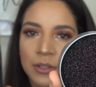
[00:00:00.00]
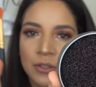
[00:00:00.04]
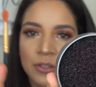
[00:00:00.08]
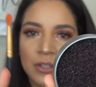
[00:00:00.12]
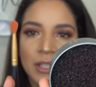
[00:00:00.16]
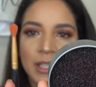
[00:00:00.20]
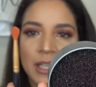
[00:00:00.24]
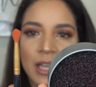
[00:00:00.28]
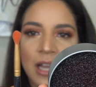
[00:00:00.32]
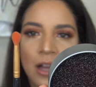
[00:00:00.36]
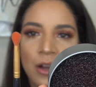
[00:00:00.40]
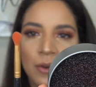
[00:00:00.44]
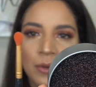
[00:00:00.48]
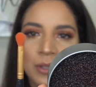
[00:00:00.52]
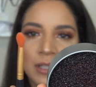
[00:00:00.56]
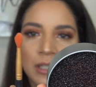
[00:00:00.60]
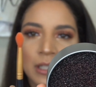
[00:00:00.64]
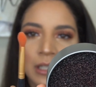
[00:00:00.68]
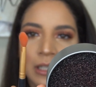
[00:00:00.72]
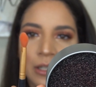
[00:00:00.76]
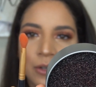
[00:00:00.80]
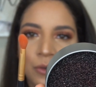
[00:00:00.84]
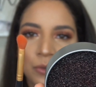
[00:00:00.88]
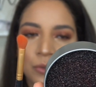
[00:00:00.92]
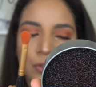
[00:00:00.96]
You see how it's a
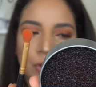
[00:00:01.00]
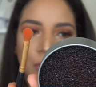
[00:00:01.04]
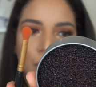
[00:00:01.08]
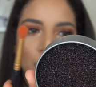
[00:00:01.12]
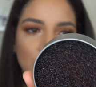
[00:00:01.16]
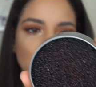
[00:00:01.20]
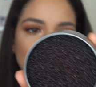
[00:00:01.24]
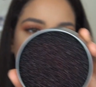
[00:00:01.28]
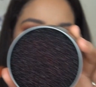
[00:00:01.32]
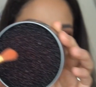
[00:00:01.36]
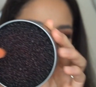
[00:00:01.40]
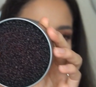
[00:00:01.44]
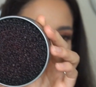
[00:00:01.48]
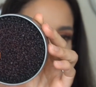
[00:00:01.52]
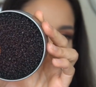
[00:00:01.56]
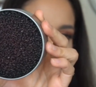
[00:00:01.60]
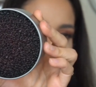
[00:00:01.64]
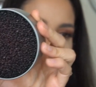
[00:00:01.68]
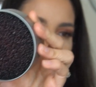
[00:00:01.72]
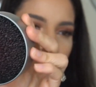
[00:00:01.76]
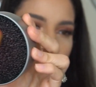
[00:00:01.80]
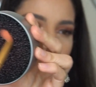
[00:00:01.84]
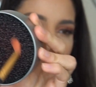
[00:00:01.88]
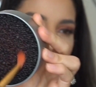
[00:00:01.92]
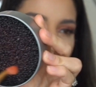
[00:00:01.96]
little dark still? I feel
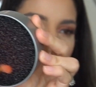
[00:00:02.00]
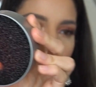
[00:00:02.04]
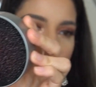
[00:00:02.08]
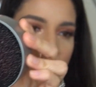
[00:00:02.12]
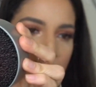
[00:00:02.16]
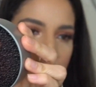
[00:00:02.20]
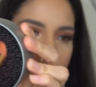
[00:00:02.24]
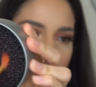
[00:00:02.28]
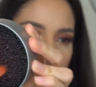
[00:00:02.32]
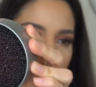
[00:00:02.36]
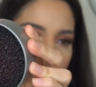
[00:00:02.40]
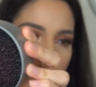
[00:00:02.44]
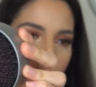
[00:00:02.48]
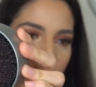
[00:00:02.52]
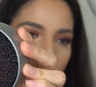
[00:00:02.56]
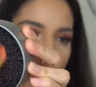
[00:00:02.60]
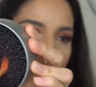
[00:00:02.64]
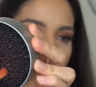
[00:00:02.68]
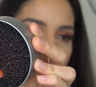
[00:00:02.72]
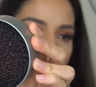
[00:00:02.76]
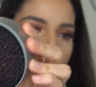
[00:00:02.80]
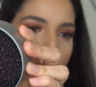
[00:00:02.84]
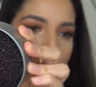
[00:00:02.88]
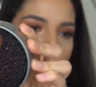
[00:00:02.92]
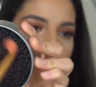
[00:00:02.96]
like we still have some
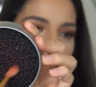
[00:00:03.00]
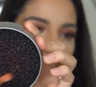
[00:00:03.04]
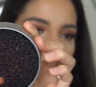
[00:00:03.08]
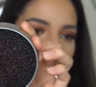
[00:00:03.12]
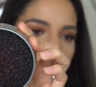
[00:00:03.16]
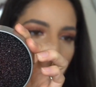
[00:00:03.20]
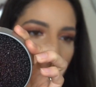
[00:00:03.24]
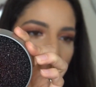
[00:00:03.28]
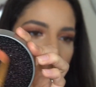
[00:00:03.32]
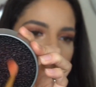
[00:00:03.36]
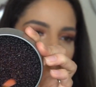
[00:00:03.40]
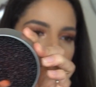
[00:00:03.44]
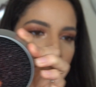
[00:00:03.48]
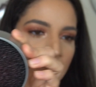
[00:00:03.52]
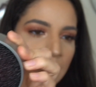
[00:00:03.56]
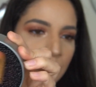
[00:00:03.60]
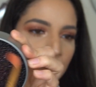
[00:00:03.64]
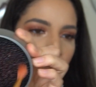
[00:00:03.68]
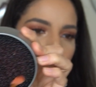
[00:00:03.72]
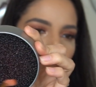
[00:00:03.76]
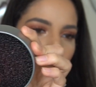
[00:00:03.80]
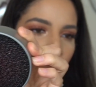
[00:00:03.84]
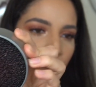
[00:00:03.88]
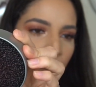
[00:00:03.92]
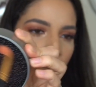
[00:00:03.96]
on the
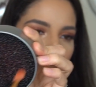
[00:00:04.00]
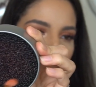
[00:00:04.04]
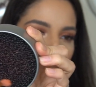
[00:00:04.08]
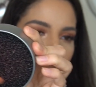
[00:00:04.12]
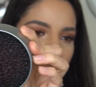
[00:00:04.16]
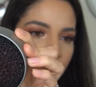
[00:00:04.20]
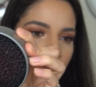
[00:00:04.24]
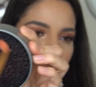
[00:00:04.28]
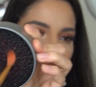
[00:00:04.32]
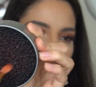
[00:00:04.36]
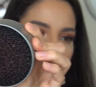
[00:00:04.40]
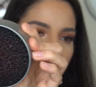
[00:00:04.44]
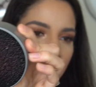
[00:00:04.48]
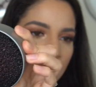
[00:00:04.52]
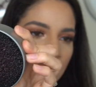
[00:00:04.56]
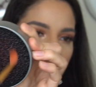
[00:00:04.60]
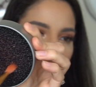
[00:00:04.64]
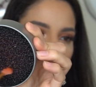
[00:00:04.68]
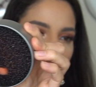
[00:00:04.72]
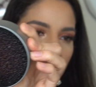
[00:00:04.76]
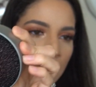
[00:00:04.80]
brush.